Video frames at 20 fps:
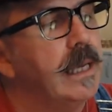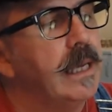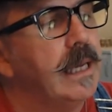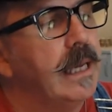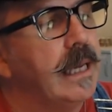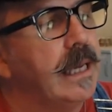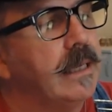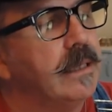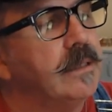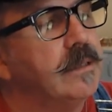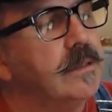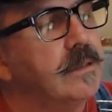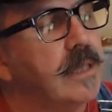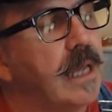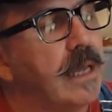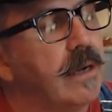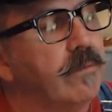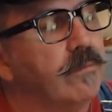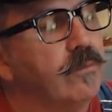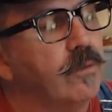In a
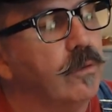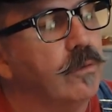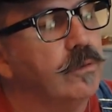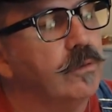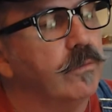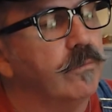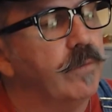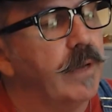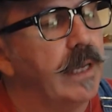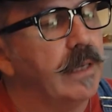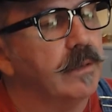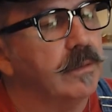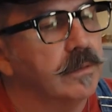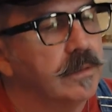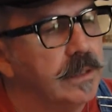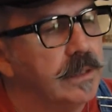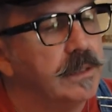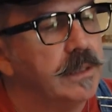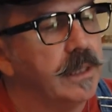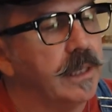state of dorsal vagal
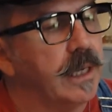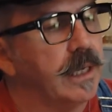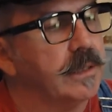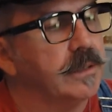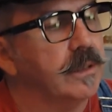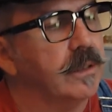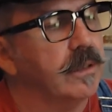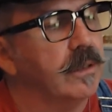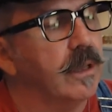disconnection,